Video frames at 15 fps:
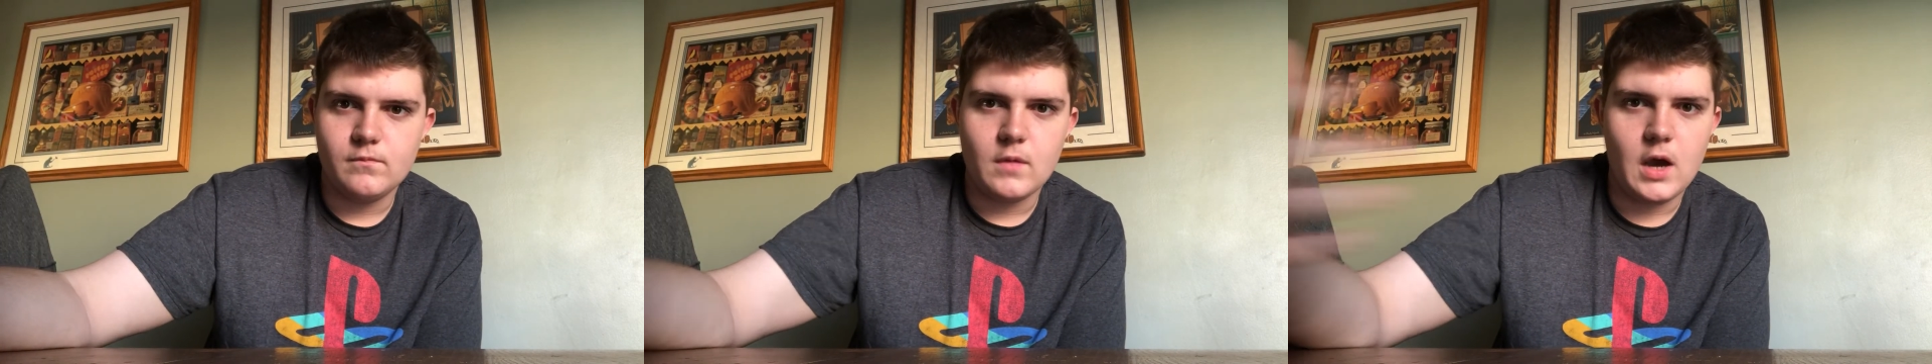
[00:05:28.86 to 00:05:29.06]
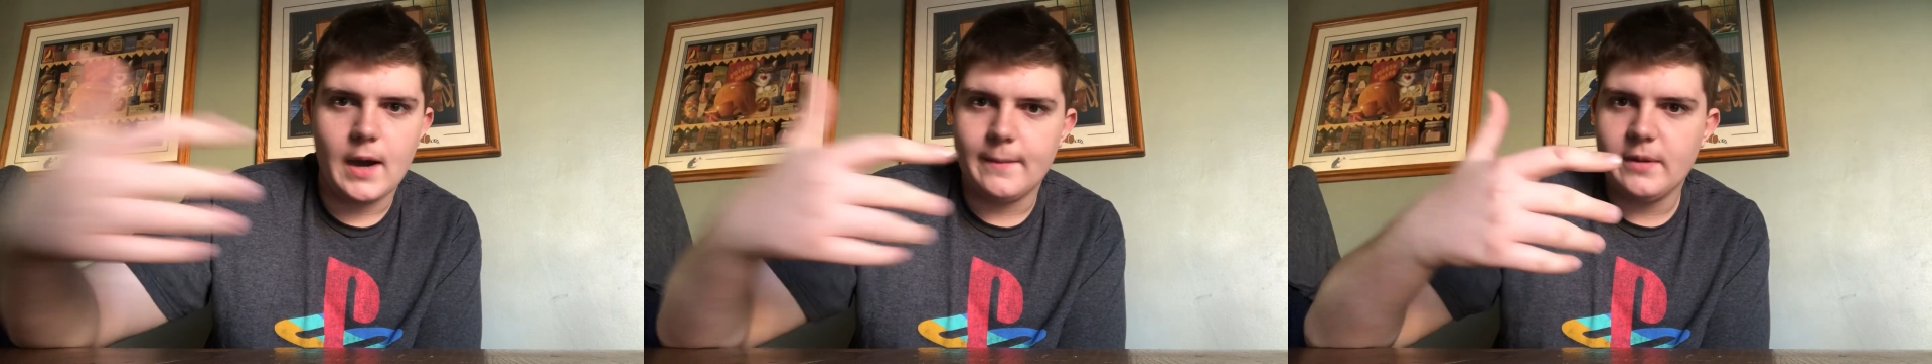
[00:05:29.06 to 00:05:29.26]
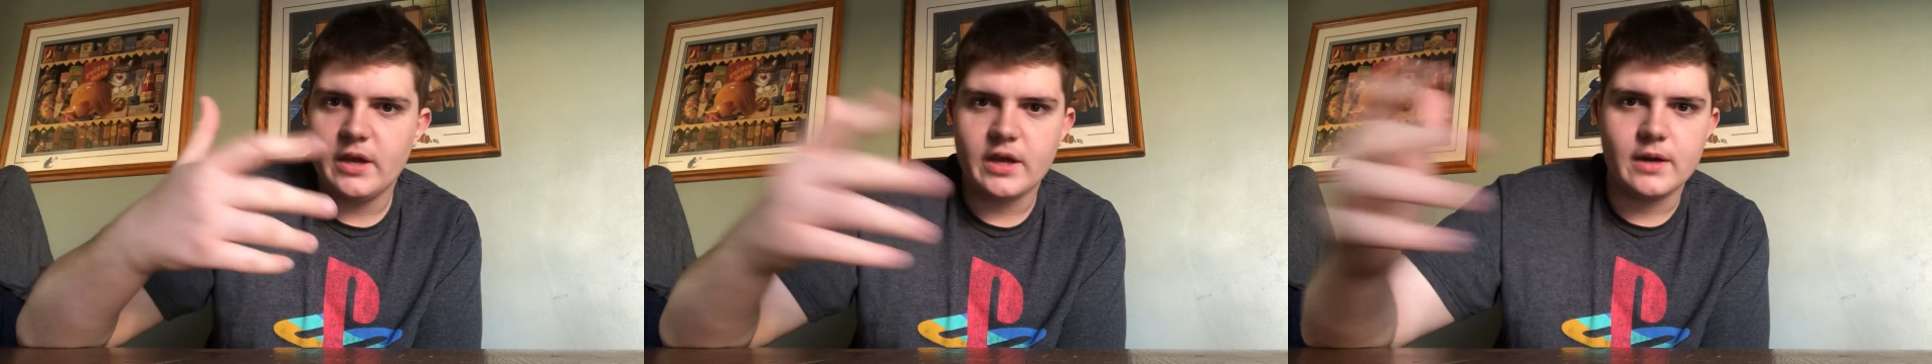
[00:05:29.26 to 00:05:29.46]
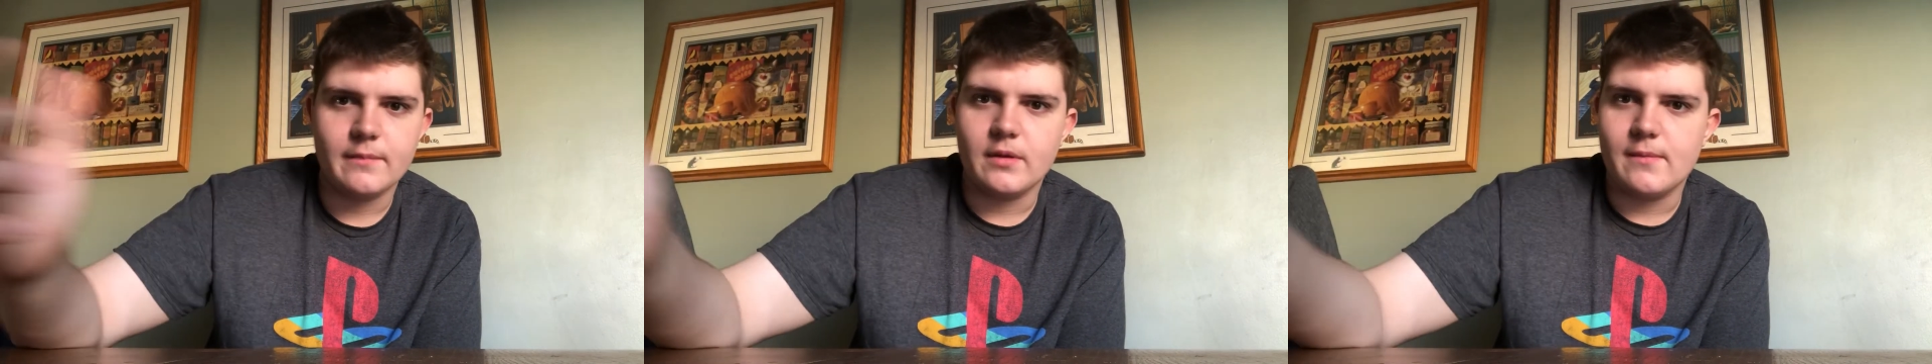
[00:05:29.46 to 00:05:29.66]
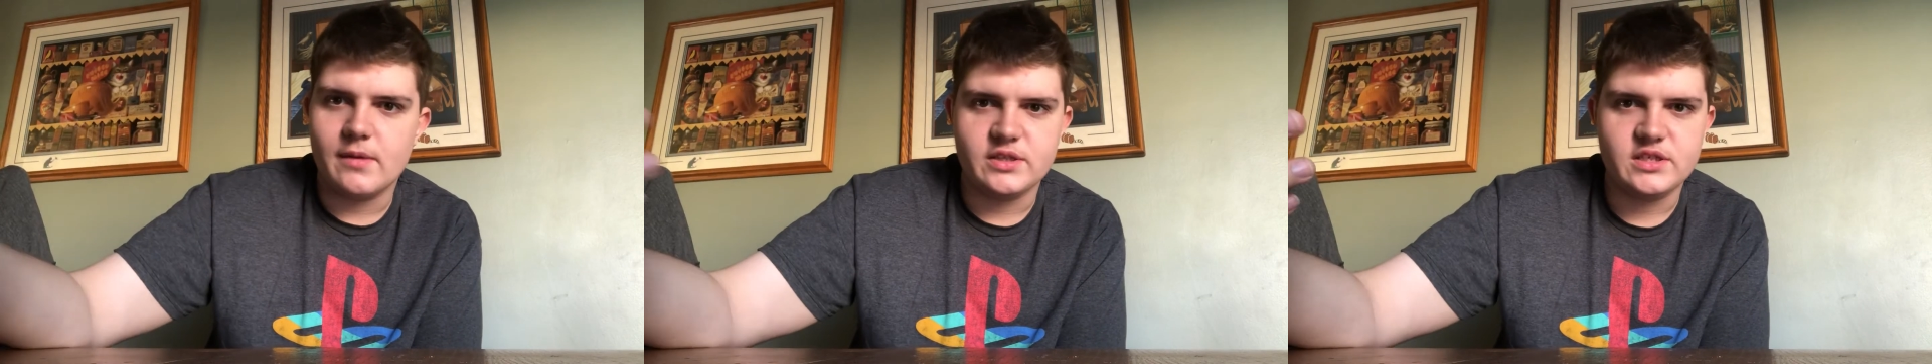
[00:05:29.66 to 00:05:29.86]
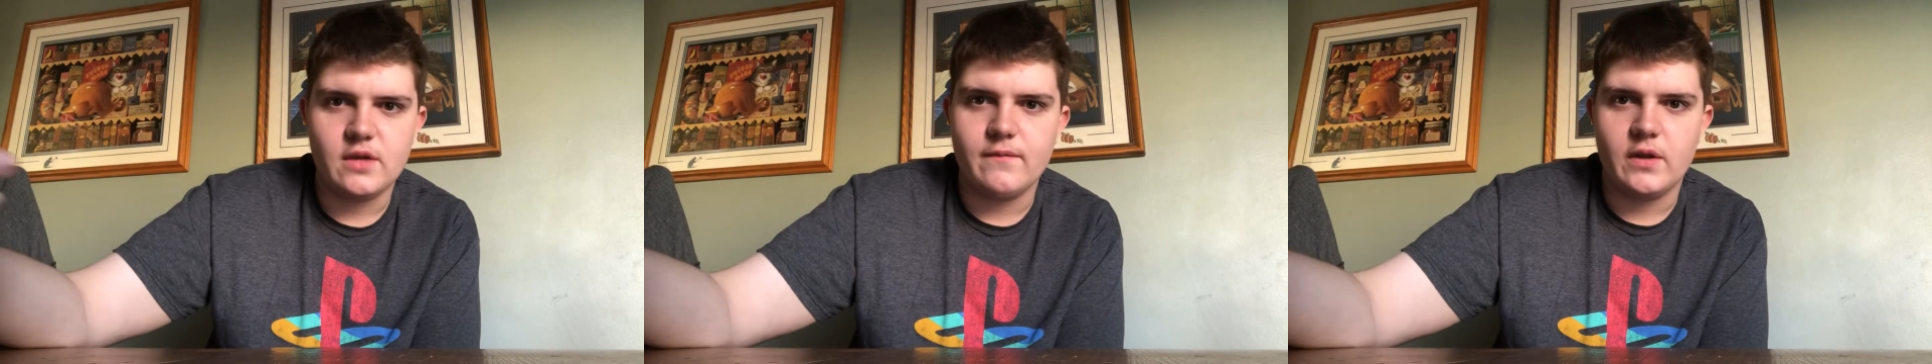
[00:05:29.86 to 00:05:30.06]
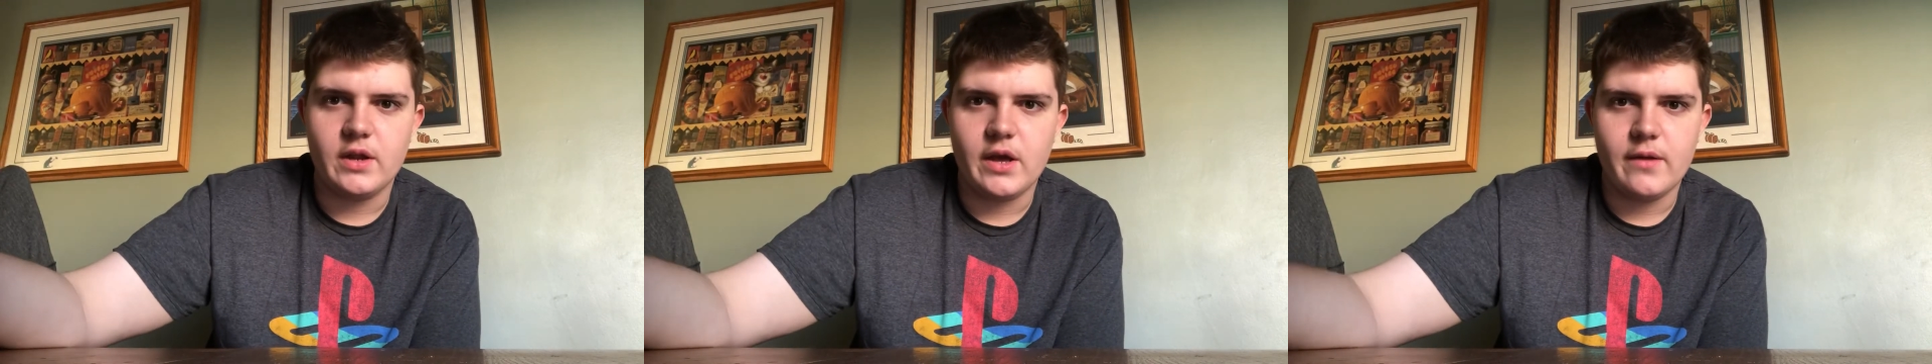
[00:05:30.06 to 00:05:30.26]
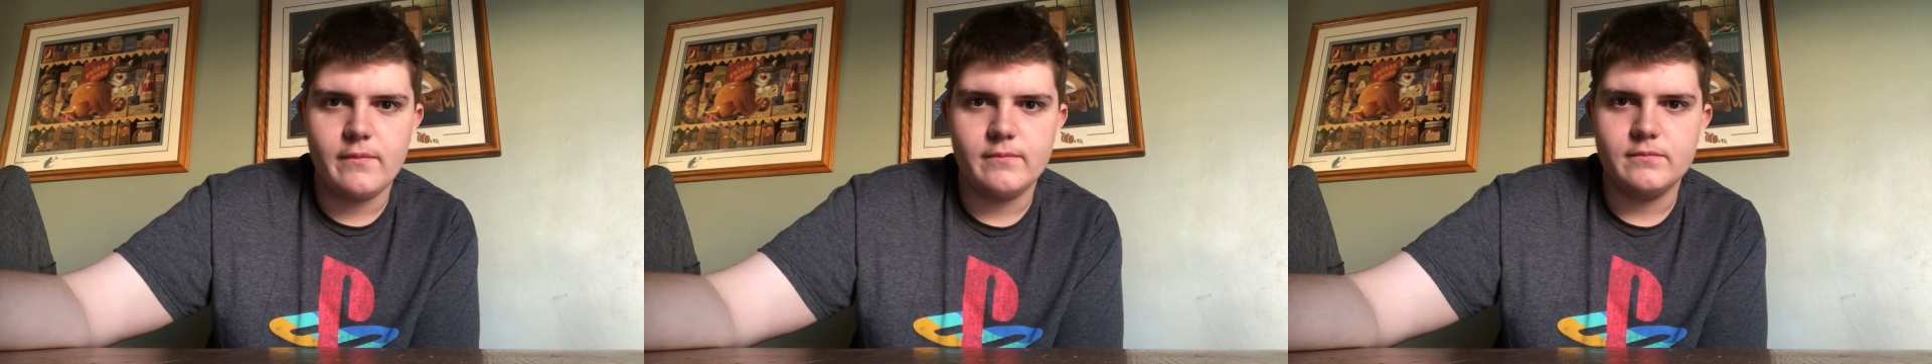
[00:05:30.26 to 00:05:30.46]
I'm not going to blame myself on
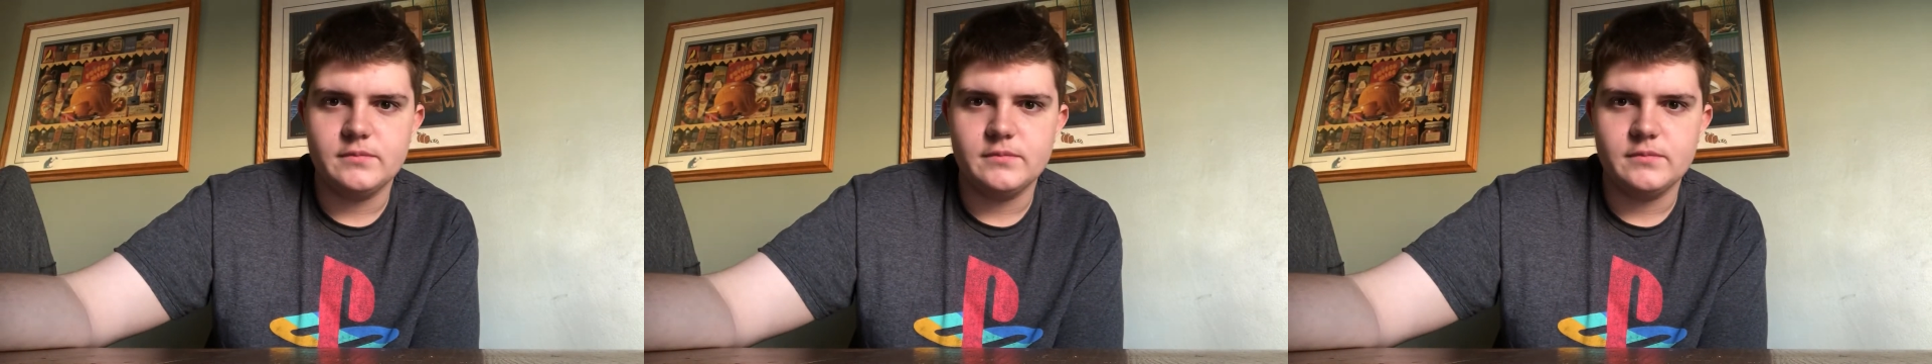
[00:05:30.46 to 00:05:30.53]
that.